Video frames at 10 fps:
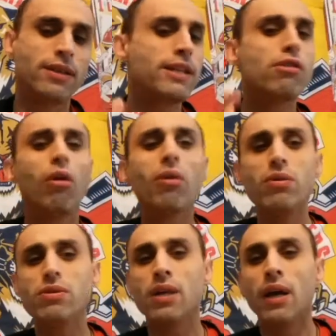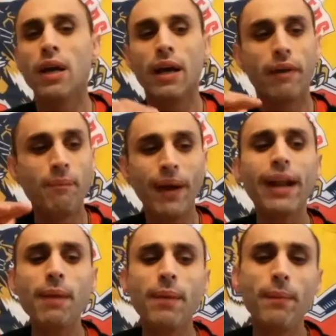These owners have made a
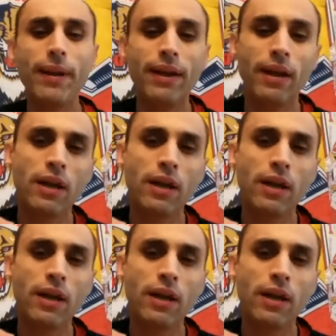commitment